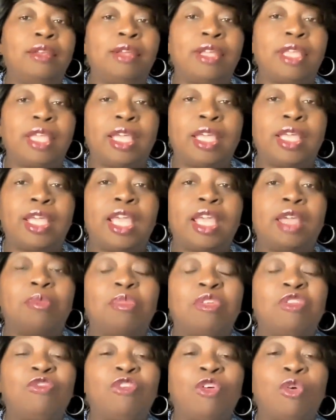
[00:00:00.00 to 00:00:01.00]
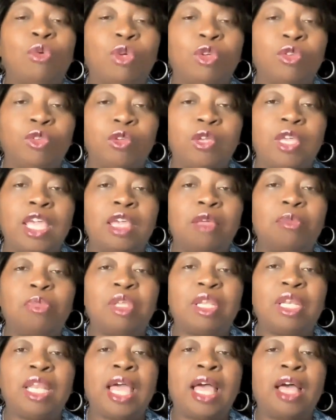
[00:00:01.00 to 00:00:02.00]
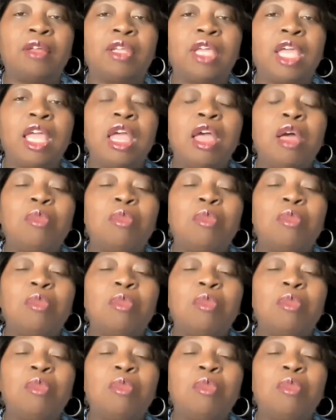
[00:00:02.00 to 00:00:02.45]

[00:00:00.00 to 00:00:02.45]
You can't be vocal. You can't be loud.